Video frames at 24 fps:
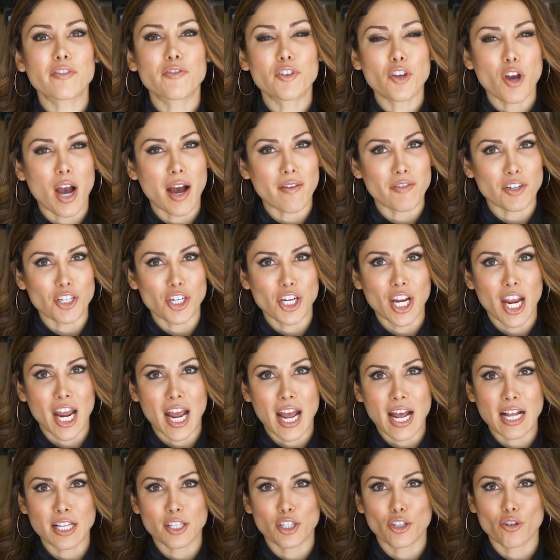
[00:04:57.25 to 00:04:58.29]
if you have a
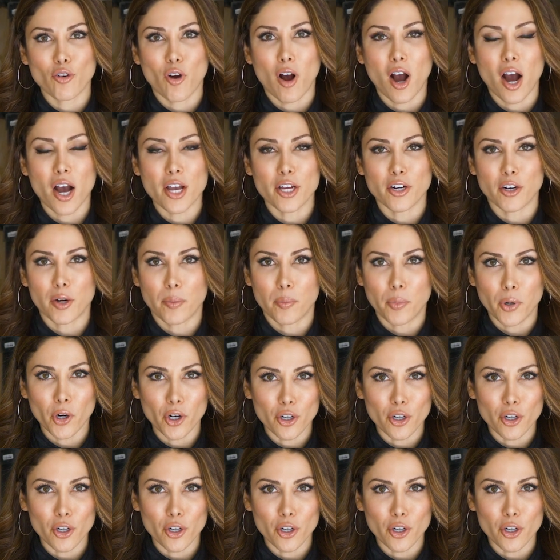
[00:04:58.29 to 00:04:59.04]
chance to hire a